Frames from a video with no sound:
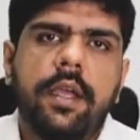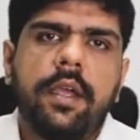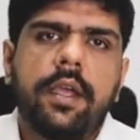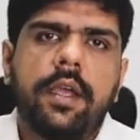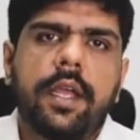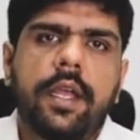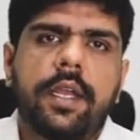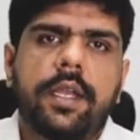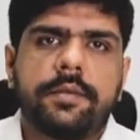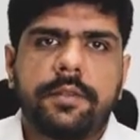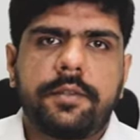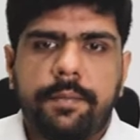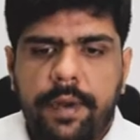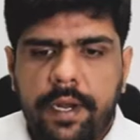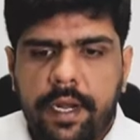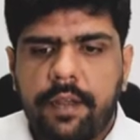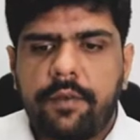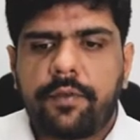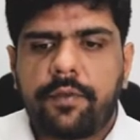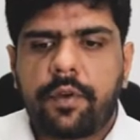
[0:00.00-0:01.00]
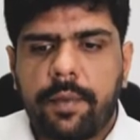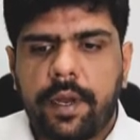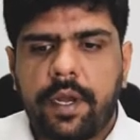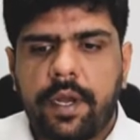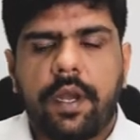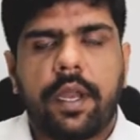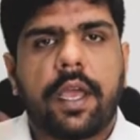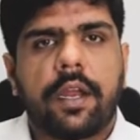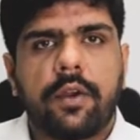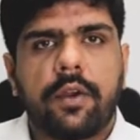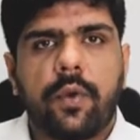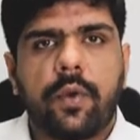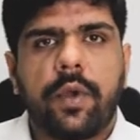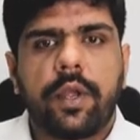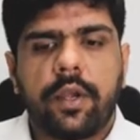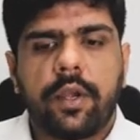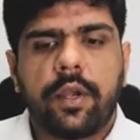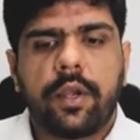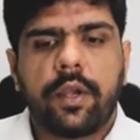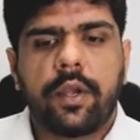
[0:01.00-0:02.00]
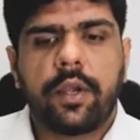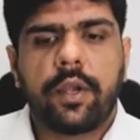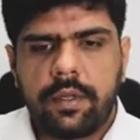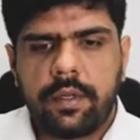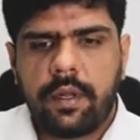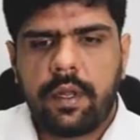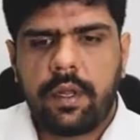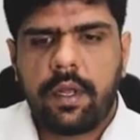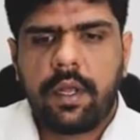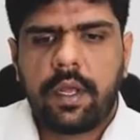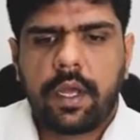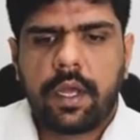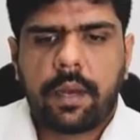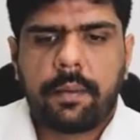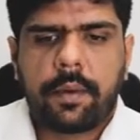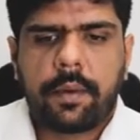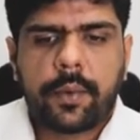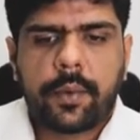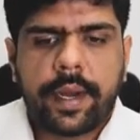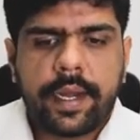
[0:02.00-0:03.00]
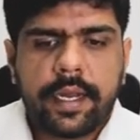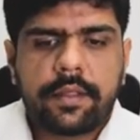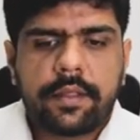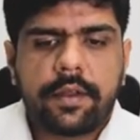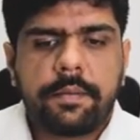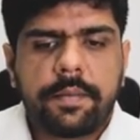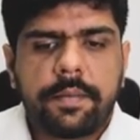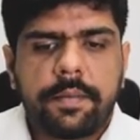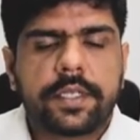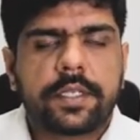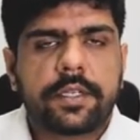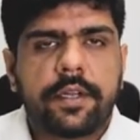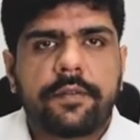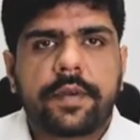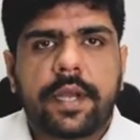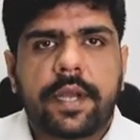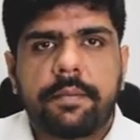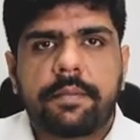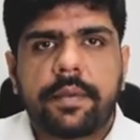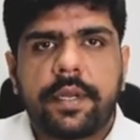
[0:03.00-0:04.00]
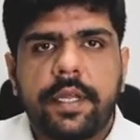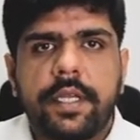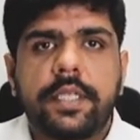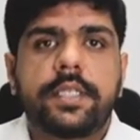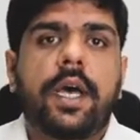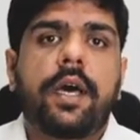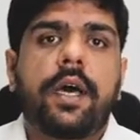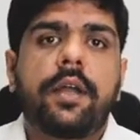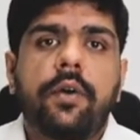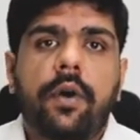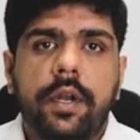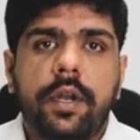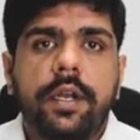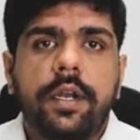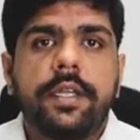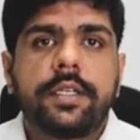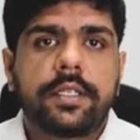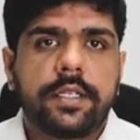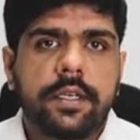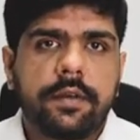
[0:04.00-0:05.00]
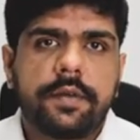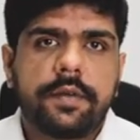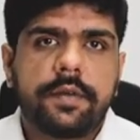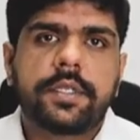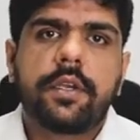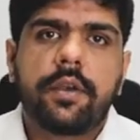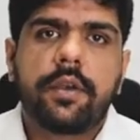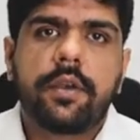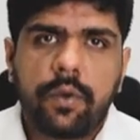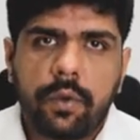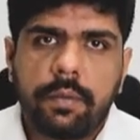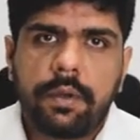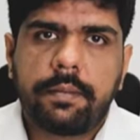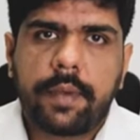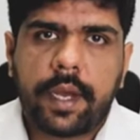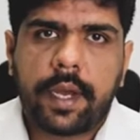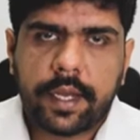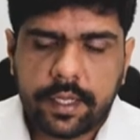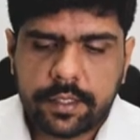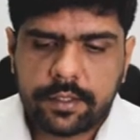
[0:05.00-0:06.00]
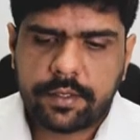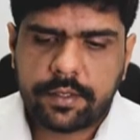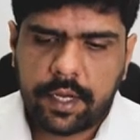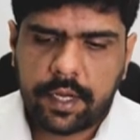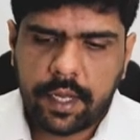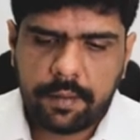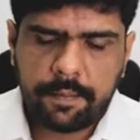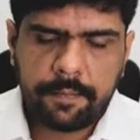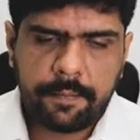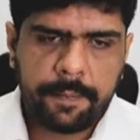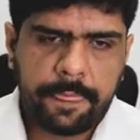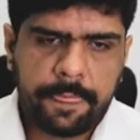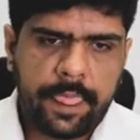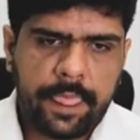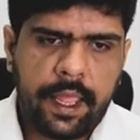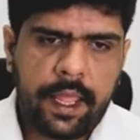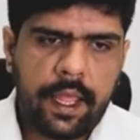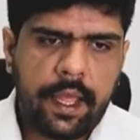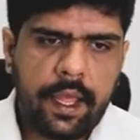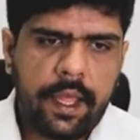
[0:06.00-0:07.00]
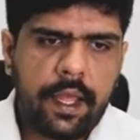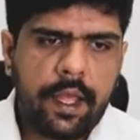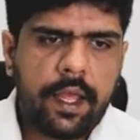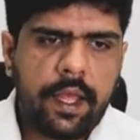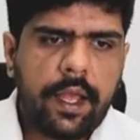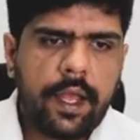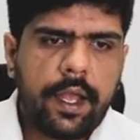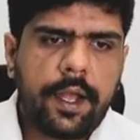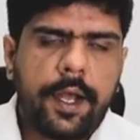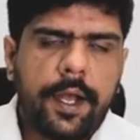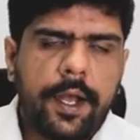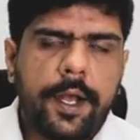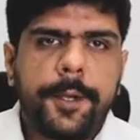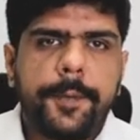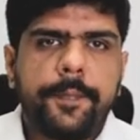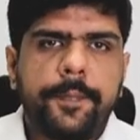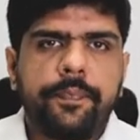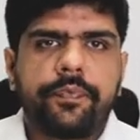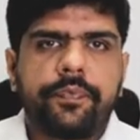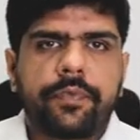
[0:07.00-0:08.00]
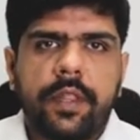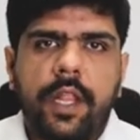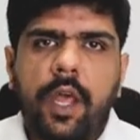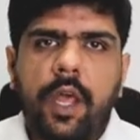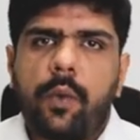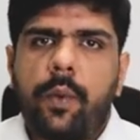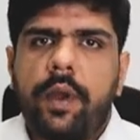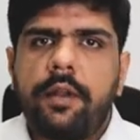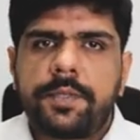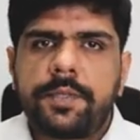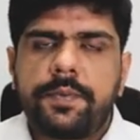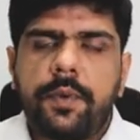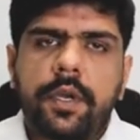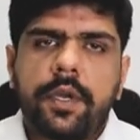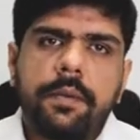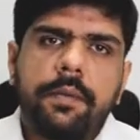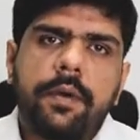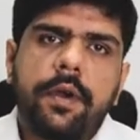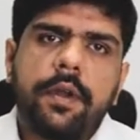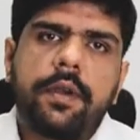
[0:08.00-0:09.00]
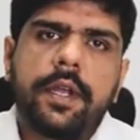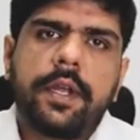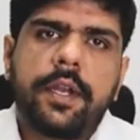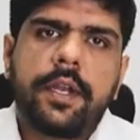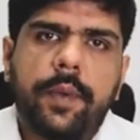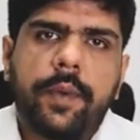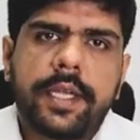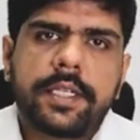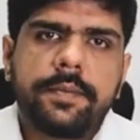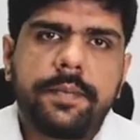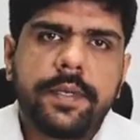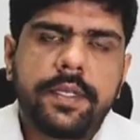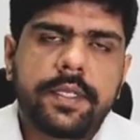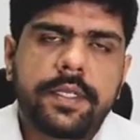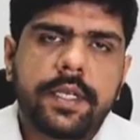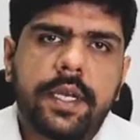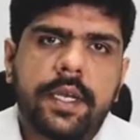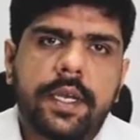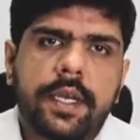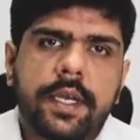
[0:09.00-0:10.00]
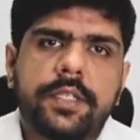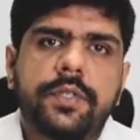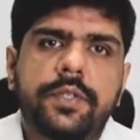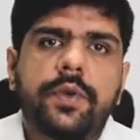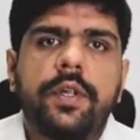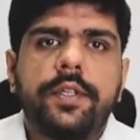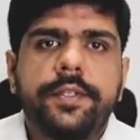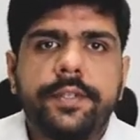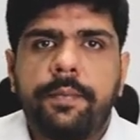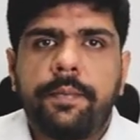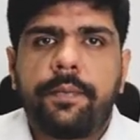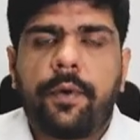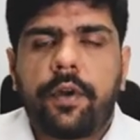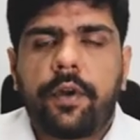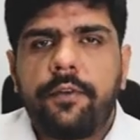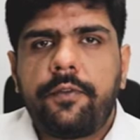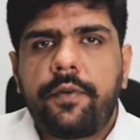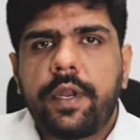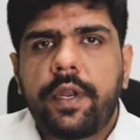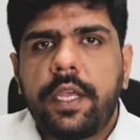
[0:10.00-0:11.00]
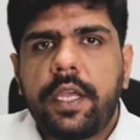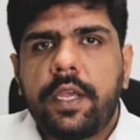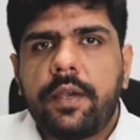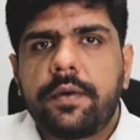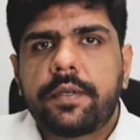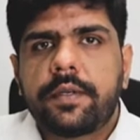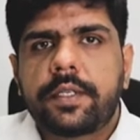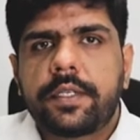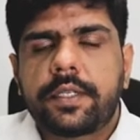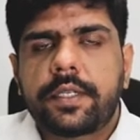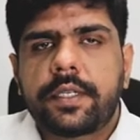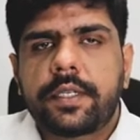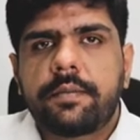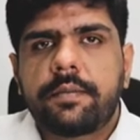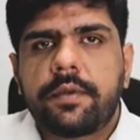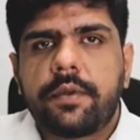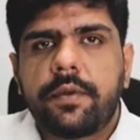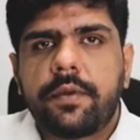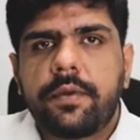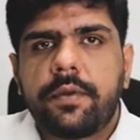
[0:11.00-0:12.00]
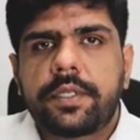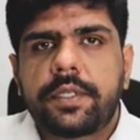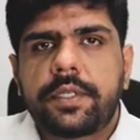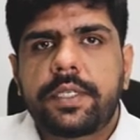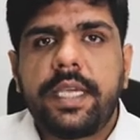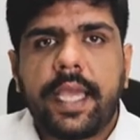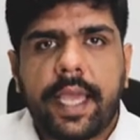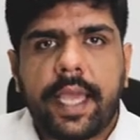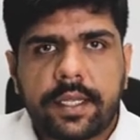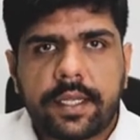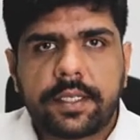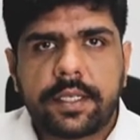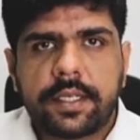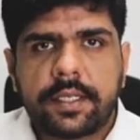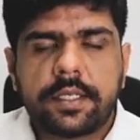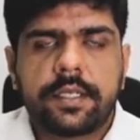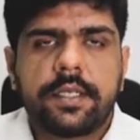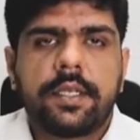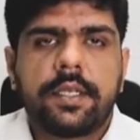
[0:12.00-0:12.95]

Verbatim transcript: in terms of building from India and going global. About 23% of companies are already servicing global markets today. Um, now, while you spoke about investments, uh, it's also important for the ecosystem to see exits.